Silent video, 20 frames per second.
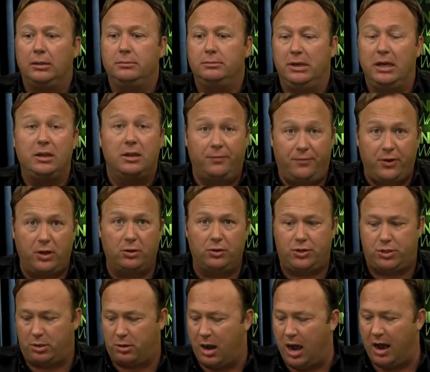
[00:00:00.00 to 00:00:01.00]
in the
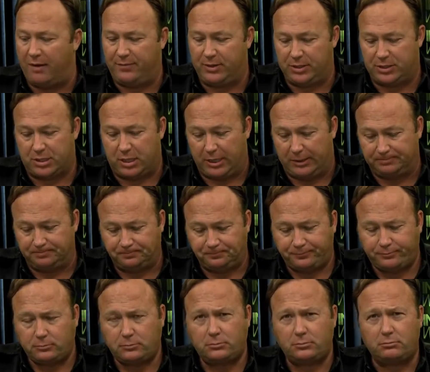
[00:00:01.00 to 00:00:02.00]
future, obviously.
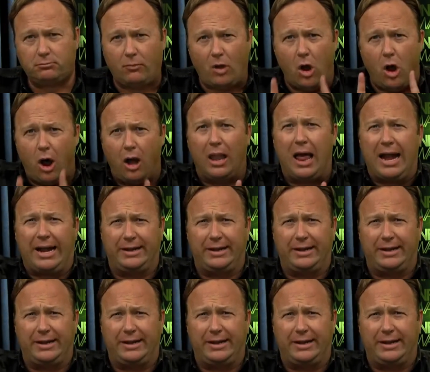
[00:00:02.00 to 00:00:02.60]
All I